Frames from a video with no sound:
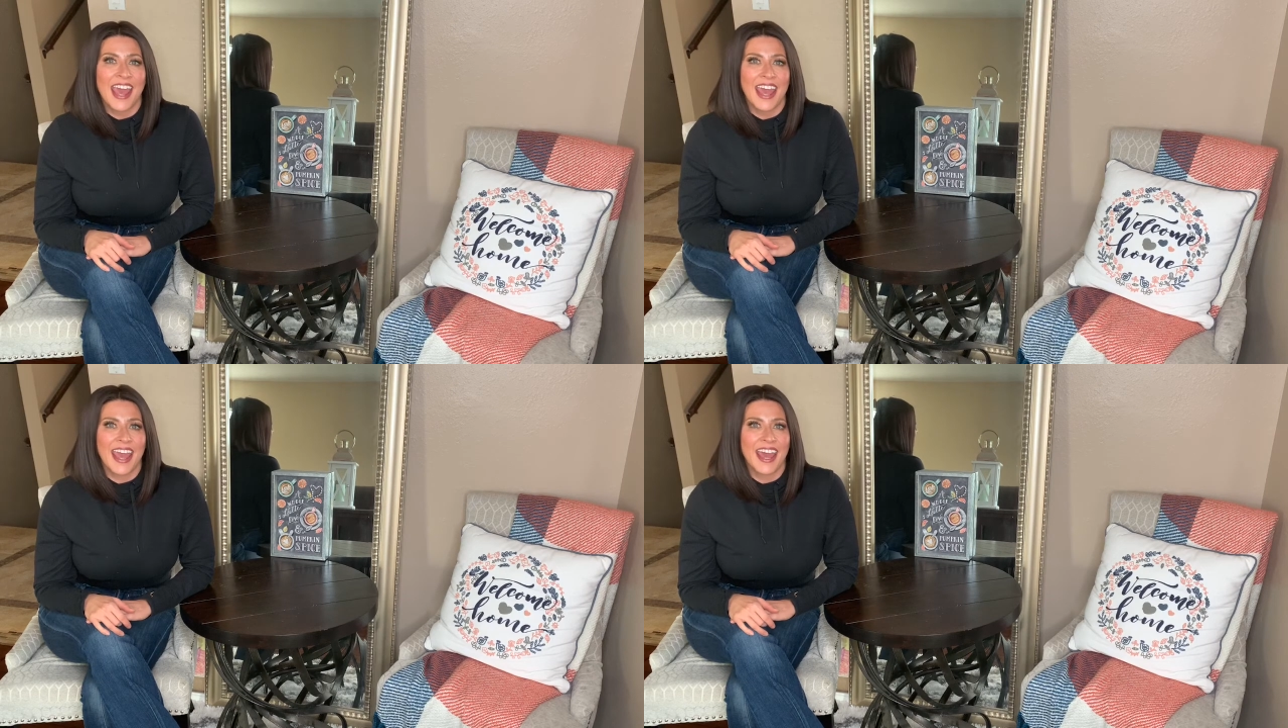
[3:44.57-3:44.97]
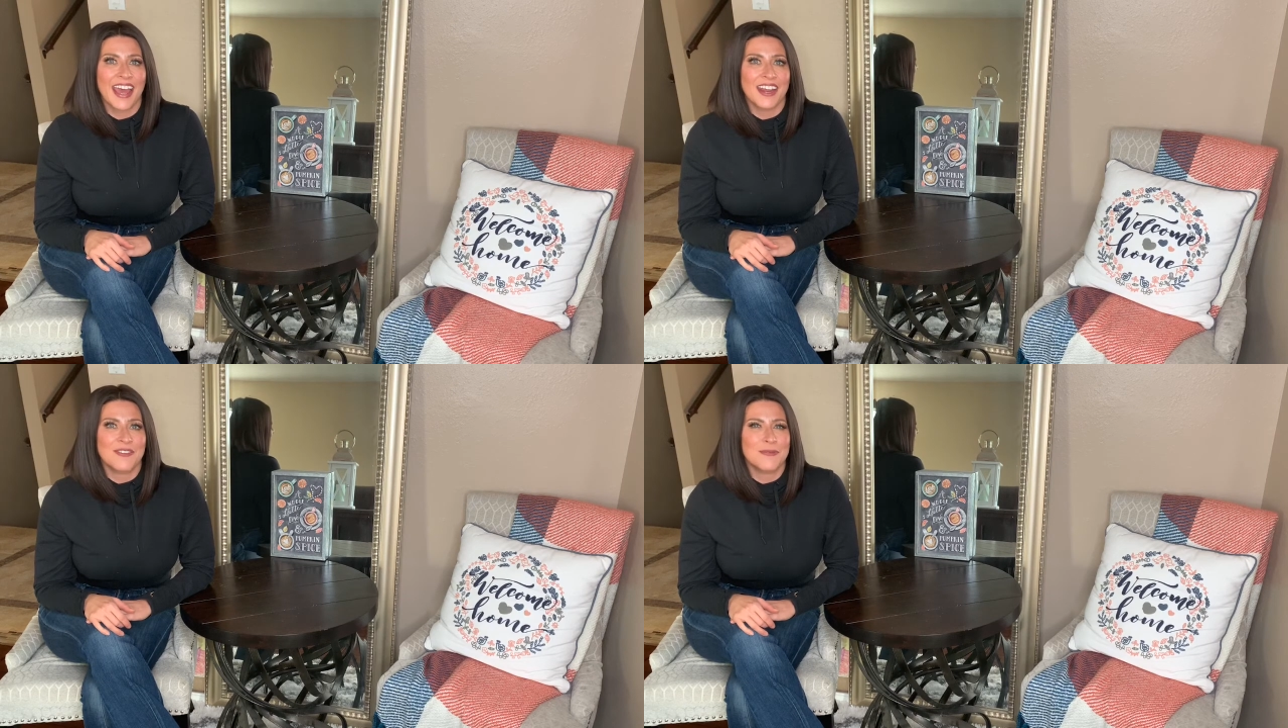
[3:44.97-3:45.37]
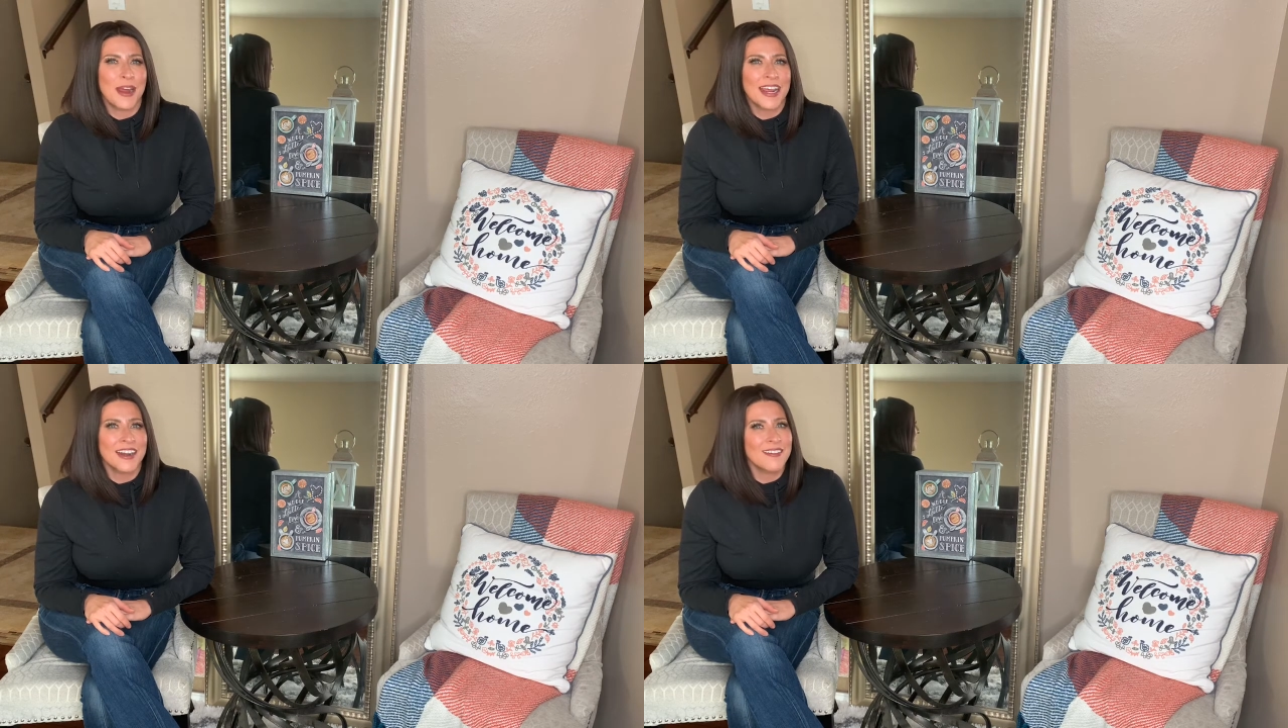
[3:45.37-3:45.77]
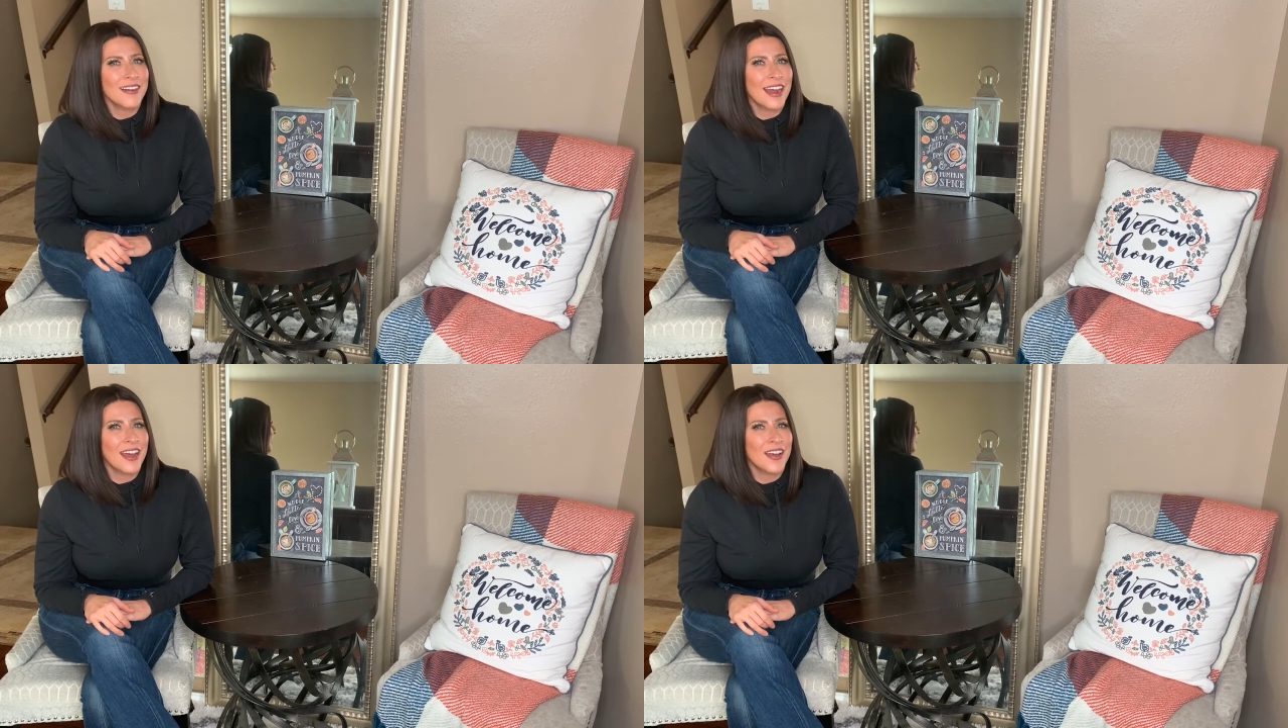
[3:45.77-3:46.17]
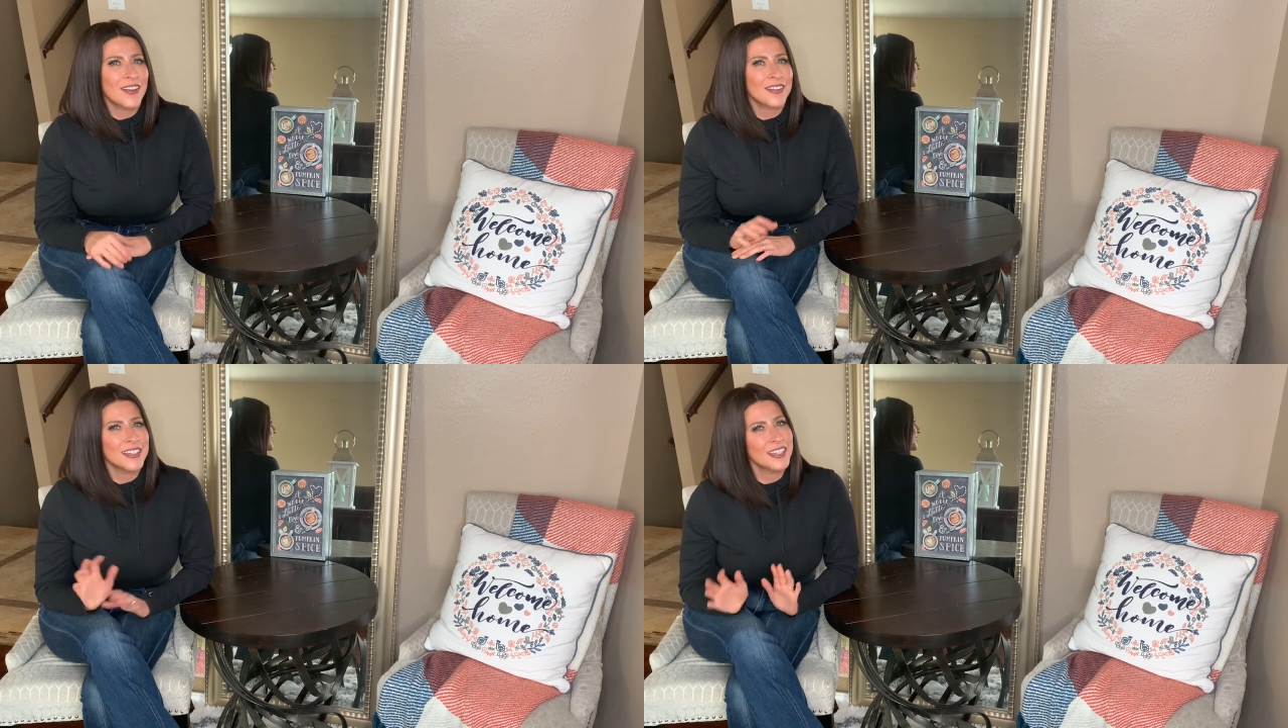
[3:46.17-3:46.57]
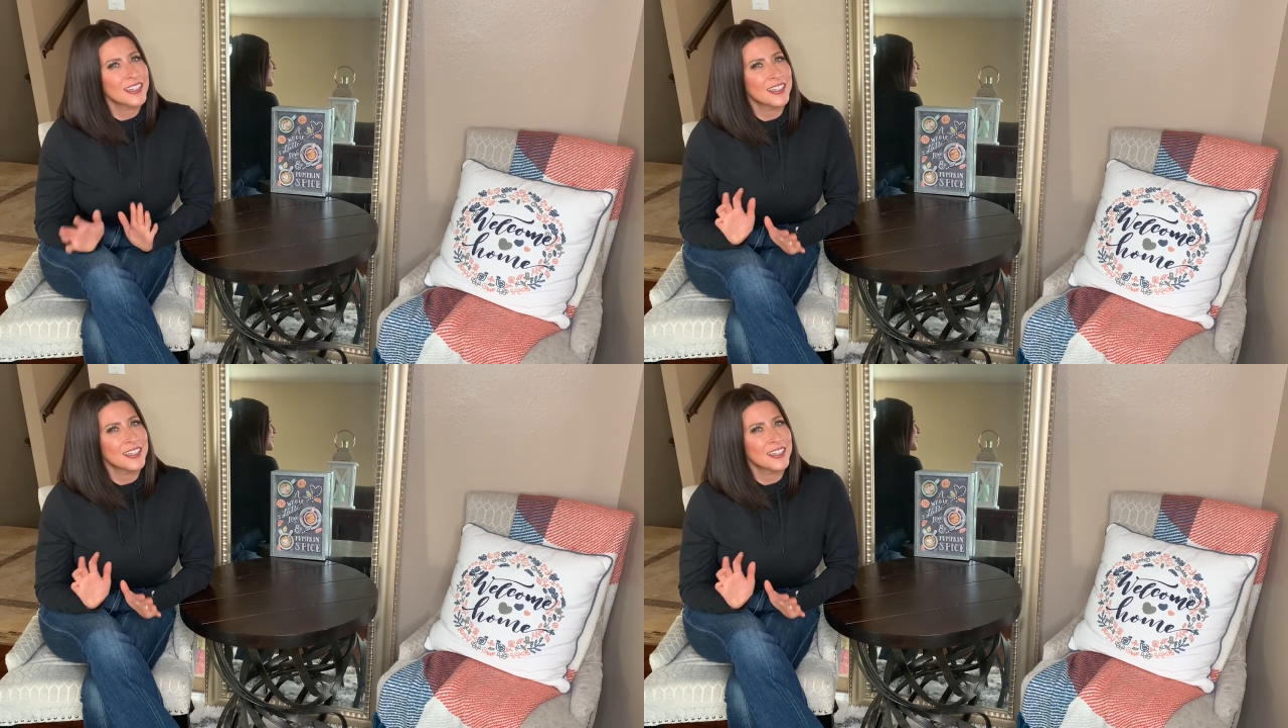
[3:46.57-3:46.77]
and right around...